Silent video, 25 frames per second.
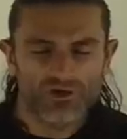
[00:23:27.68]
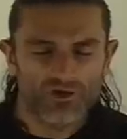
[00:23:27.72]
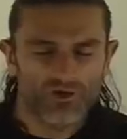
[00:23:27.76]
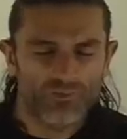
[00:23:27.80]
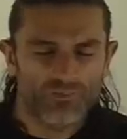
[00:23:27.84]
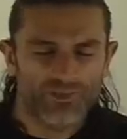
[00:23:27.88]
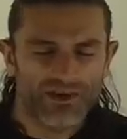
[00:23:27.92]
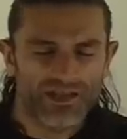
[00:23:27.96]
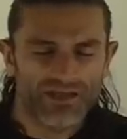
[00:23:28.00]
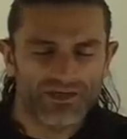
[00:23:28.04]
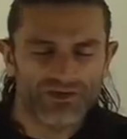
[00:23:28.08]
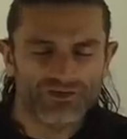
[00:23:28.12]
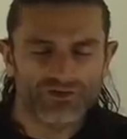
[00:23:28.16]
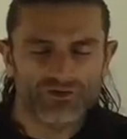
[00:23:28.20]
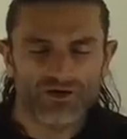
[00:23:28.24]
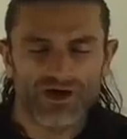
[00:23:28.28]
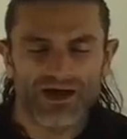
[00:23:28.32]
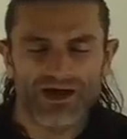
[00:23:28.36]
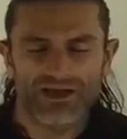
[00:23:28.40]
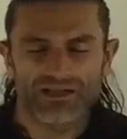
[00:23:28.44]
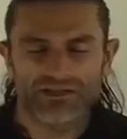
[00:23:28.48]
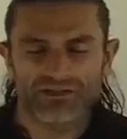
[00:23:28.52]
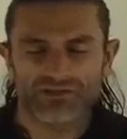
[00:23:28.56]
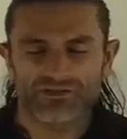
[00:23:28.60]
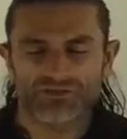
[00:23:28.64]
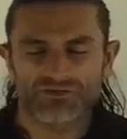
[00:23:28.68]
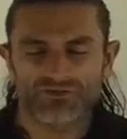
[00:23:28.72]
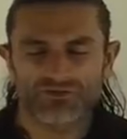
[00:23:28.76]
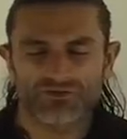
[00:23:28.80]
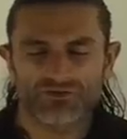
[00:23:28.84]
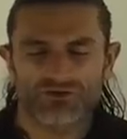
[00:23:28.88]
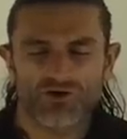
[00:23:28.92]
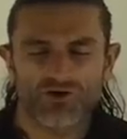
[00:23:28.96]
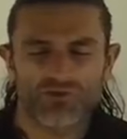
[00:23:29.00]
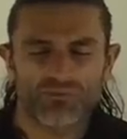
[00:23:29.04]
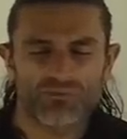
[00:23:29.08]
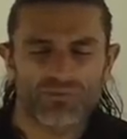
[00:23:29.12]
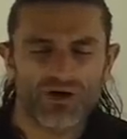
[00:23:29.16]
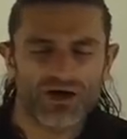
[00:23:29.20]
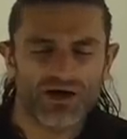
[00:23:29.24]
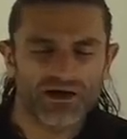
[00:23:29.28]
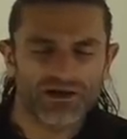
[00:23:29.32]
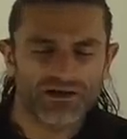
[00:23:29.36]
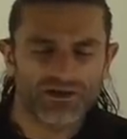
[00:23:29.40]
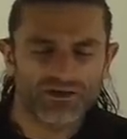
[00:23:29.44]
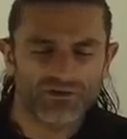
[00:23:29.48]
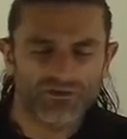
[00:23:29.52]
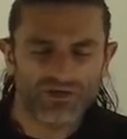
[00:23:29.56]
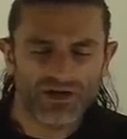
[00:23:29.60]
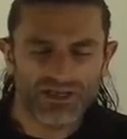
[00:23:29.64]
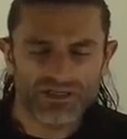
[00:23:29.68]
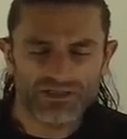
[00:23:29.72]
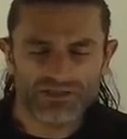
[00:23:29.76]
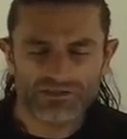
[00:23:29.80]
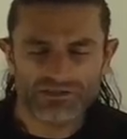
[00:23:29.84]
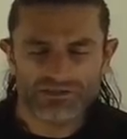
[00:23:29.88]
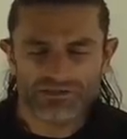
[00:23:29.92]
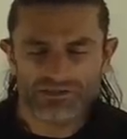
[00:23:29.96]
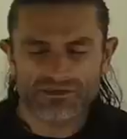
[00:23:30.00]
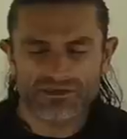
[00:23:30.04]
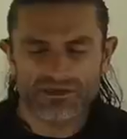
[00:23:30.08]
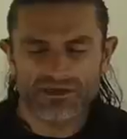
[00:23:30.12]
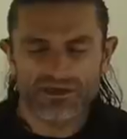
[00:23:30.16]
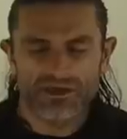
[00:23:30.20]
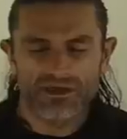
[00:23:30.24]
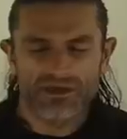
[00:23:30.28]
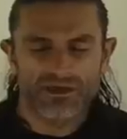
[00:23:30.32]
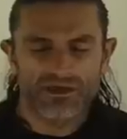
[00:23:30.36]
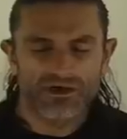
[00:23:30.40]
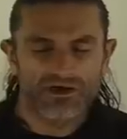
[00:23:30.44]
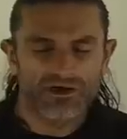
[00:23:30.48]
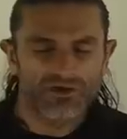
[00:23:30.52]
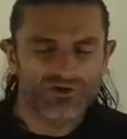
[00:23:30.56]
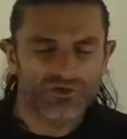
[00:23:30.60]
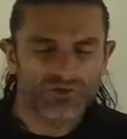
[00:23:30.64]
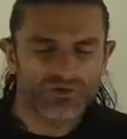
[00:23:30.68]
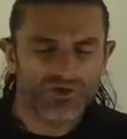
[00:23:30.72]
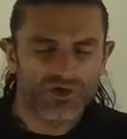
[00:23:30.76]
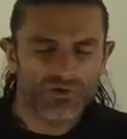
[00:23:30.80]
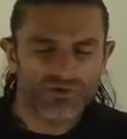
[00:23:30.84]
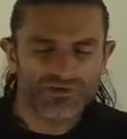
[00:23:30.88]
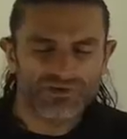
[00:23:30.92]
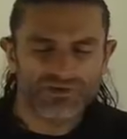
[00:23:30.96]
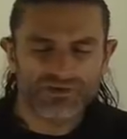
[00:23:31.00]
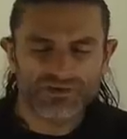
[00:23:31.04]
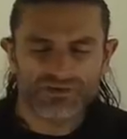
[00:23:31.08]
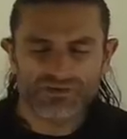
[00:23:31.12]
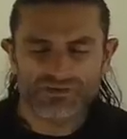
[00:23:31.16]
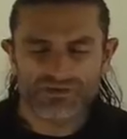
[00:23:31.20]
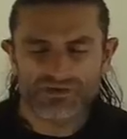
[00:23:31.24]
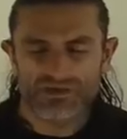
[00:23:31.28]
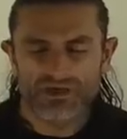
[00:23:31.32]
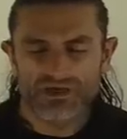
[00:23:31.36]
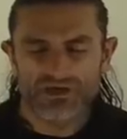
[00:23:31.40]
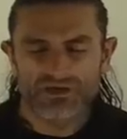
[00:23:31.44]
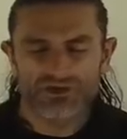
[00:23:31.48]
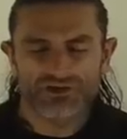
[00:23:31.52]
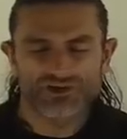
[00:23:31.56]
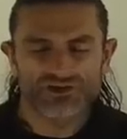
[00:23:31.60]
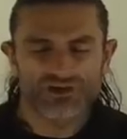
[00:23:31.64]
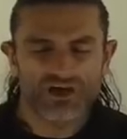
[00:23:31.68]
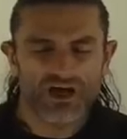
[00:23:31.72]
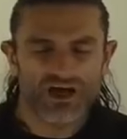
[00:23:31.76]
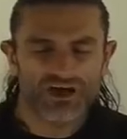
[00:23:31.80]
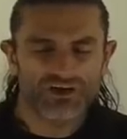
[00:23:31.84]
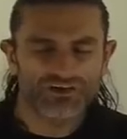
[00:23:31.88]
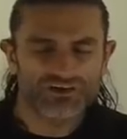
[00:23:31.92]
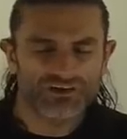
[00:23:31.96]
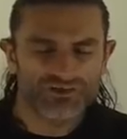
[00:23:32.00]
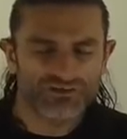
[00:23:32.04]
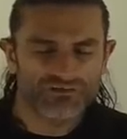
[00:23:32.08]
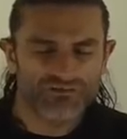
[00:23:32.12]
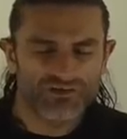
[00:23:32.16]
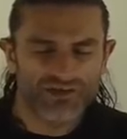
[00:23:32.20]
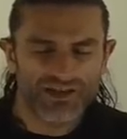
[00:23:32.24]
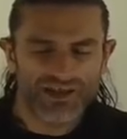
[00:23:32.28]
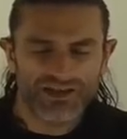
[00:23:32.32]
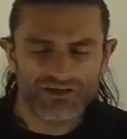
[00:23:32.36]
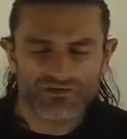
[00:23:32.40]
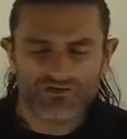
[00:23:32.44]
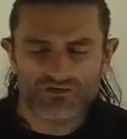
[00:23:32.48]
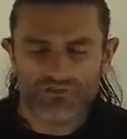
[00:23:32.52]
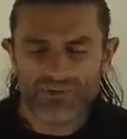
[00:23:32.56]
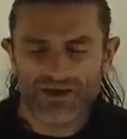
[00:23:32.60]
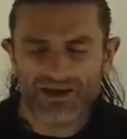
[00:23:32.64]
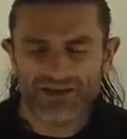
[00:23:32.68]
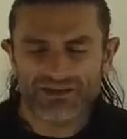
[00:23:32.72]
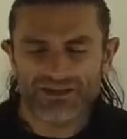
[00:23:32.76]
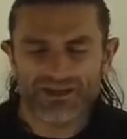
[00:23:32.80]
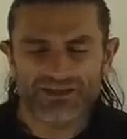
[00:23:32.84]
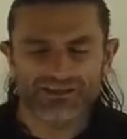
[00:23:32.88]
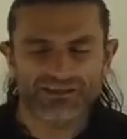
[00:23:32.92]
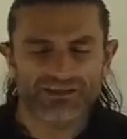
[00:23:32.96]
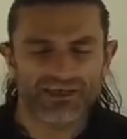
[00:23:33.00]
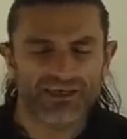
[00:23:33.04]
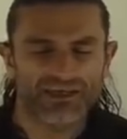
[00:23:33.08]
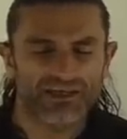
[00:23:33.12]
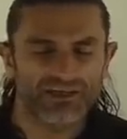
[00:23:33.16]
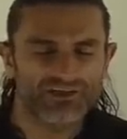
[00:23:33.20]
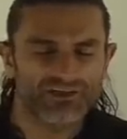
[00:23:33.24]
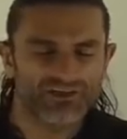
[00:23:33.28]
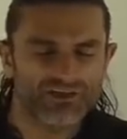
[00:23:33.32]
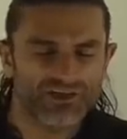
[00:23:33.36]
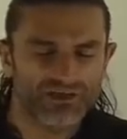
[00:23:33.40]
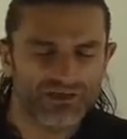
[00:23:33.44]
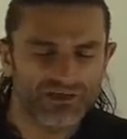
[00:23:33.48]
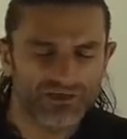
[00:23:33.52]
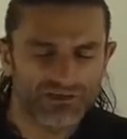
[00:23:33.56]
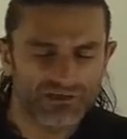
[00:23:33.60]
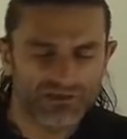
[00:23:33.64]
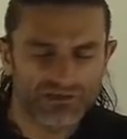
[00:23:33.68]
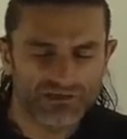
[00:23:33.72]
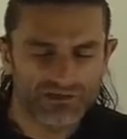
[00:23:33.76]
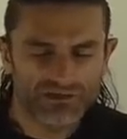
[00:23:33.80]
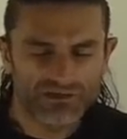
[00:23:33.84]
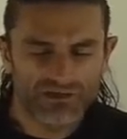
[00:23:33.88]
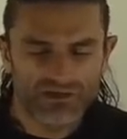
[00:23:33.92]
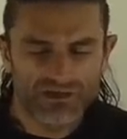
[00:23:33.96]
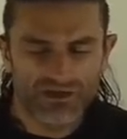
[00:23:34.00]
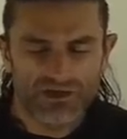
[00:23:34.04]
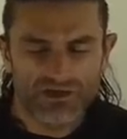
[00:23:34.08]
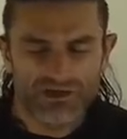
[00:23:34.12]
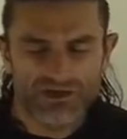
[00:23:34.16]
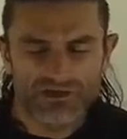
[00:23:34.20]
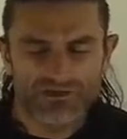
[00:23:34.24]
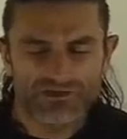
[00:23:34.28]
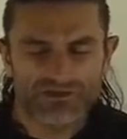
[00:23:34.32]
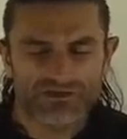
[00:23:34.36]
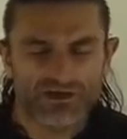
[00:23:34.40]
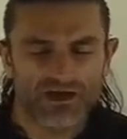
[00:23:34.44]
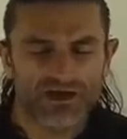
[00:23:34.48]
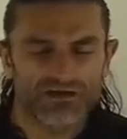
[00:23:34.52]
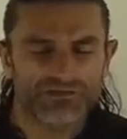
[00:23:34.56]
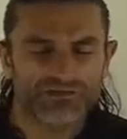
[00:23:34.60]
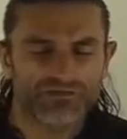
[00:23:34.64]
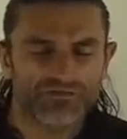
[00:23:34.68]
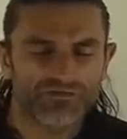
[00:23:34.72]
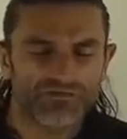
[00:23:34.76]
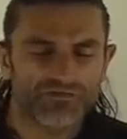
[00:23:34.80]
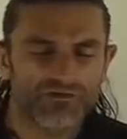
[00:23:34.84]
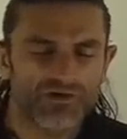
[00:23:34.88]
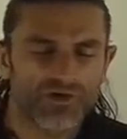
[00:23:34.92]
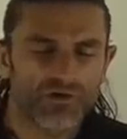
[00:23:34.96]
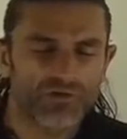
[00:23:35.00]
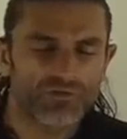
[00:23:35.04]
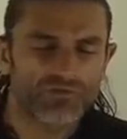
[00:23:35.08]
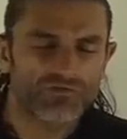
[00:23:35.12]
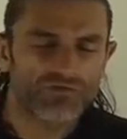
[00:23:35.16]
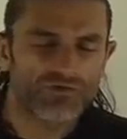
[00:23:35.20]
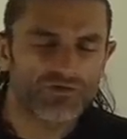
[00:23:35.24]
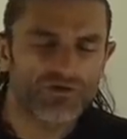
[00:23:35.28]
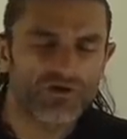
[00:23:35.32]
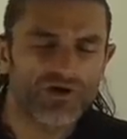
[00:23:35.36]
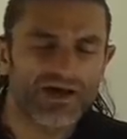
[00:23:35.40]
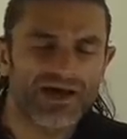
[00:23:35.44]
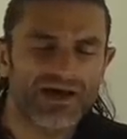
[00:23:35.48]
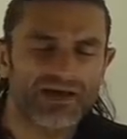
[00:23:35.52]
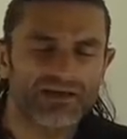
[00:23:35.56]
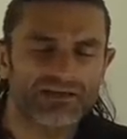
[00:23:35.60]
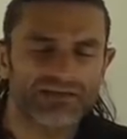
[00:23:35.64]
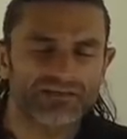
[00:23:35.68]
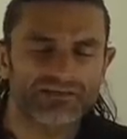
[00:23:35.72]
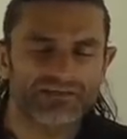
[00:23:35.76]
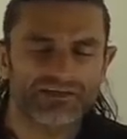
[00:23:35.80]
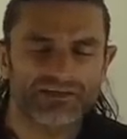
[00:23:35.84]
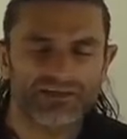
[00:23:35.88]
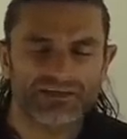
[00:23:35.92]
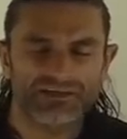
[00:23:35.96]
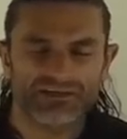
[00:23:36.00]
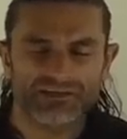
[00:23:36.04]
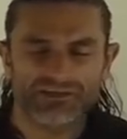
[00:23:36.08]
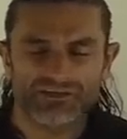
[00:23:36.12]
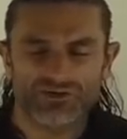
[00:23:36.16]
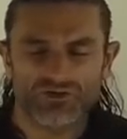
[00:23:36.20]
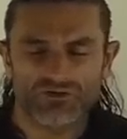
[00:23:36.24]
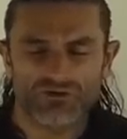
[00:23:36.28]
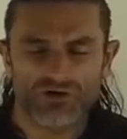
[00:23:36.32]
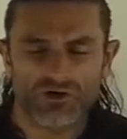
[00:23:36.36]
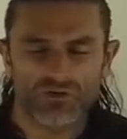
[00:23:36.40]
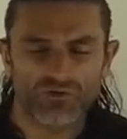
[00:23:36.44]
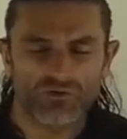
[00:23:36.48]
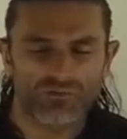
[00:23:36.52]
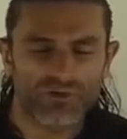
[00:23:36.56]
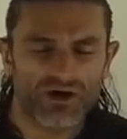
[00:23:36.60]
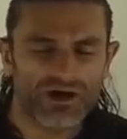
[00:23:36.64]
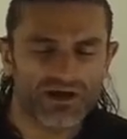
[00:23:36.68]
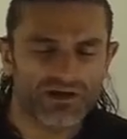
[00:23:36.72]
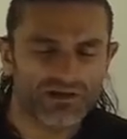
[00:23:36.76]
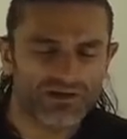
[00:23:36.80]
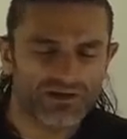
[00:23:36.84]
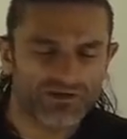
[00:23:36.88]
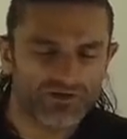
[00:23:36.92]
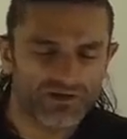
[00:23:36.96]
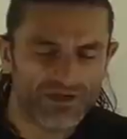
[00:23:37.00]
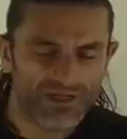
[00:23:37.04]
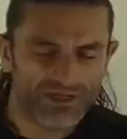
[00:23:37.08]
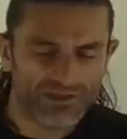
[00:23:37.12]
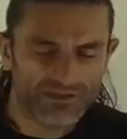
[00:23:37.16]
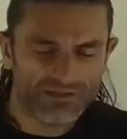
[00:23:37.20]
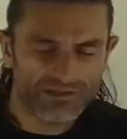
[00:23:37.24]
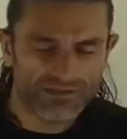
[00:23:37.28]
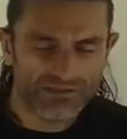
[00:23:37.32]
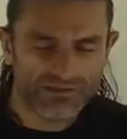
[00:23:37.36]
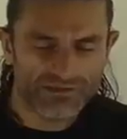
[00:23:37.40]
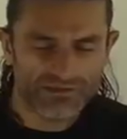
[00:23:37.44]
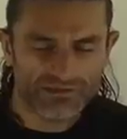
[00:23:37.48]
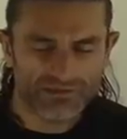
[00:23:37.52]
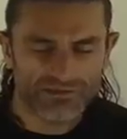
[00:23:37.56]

You place your hands on your own pineal glands and you notice charges of electromagnetic energy start to flow through your hands and into your own pineal glands.